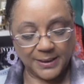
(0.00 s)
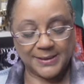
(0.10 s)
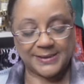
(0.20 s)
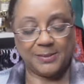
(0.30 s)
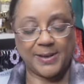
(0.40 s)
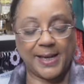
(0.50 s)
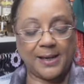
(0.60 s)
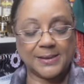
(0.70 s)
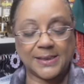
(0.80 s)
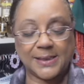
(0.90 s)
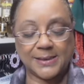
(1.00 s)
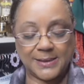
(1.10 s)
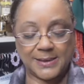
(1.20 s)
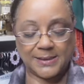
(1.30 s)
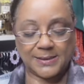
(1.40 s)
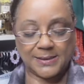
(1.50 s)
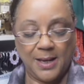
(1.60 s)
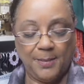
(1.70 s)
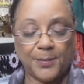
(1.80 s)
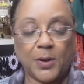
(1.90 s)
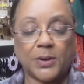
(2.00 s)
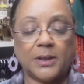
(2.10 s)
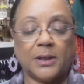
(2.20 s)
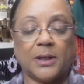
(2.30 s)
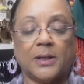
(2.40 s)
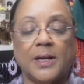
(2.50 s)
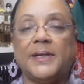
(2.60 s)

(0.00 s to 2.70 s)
it in the same house, this is Molinard